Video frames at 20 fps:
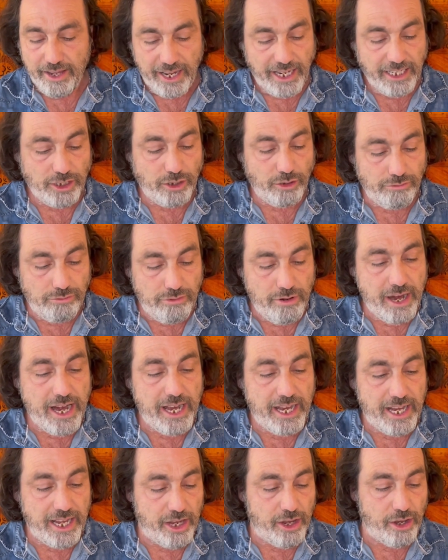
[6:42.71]
It's a
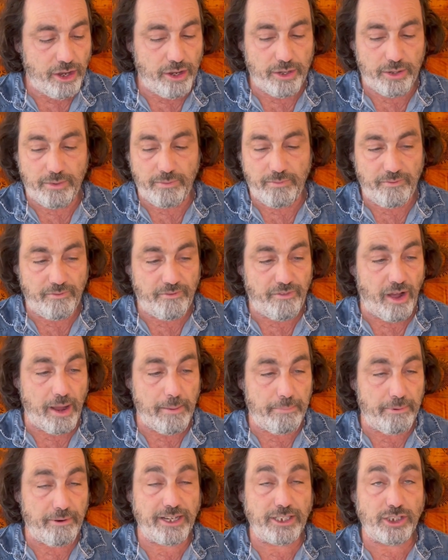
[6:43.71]
really good
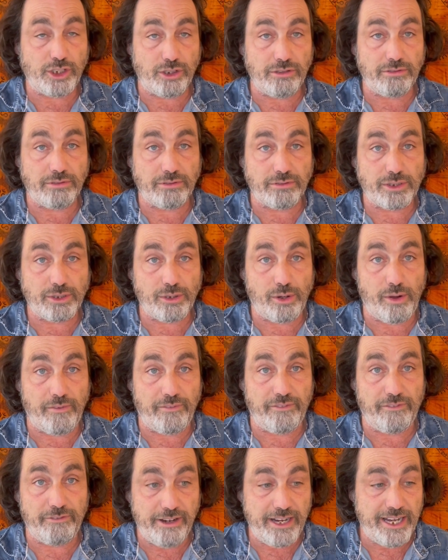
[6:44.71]
vibrational sort
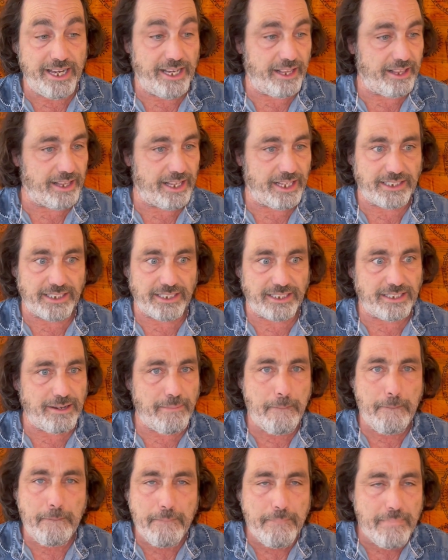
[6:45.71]
of reading. This is
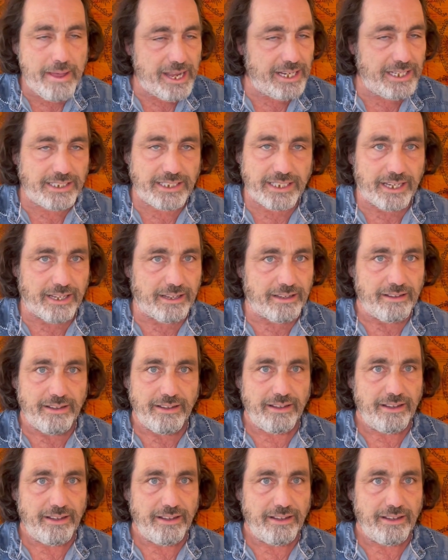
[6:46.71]
amazing.